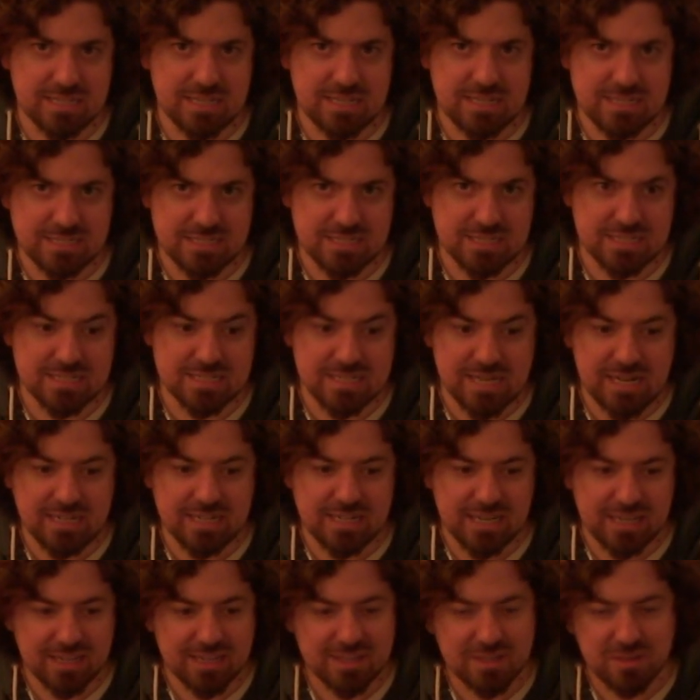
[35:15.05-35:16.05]
as
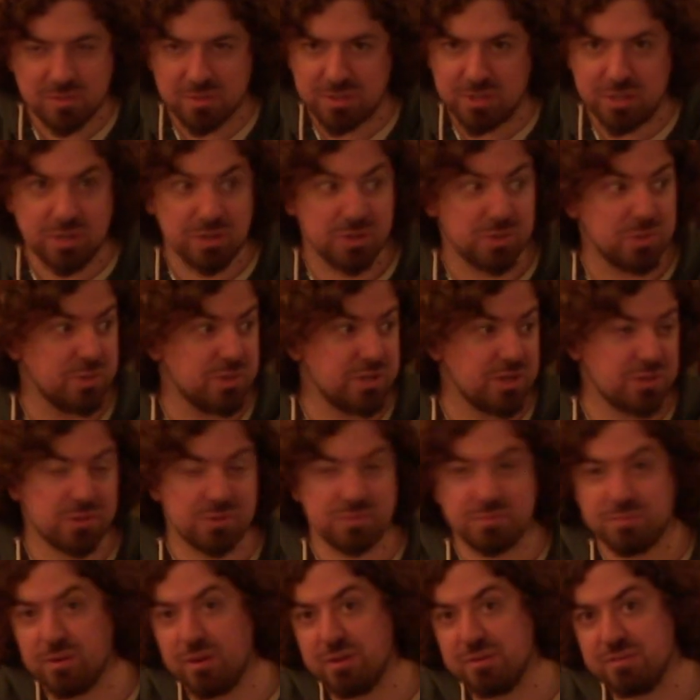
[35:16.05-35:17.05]
exciting, or you go to
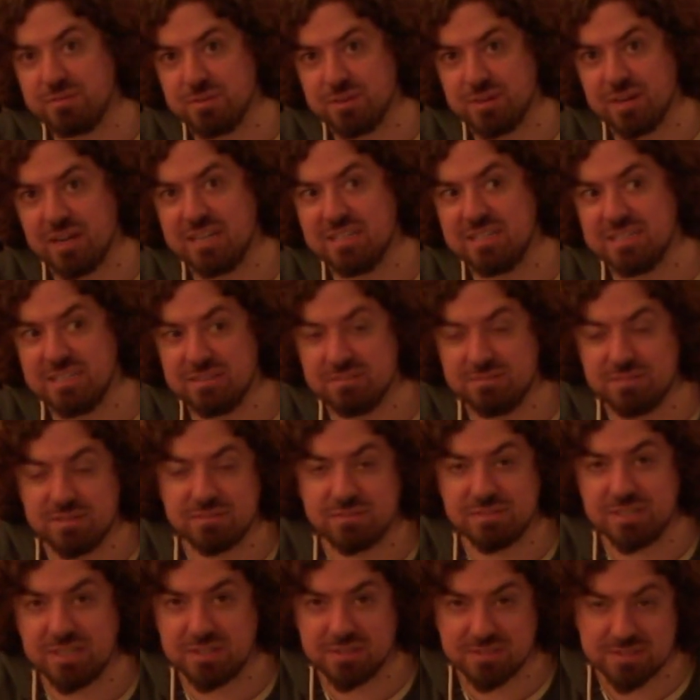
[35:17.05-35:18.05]
another front for
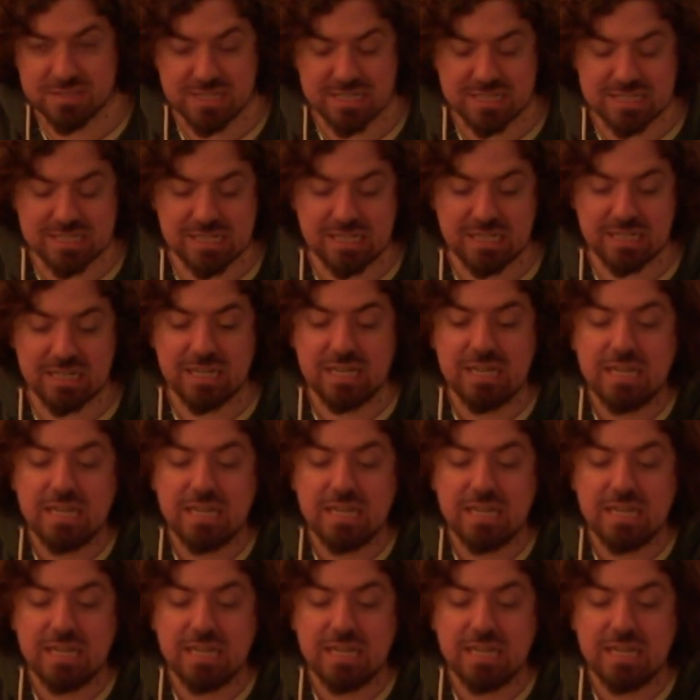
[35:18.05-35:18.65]
1915 or 16.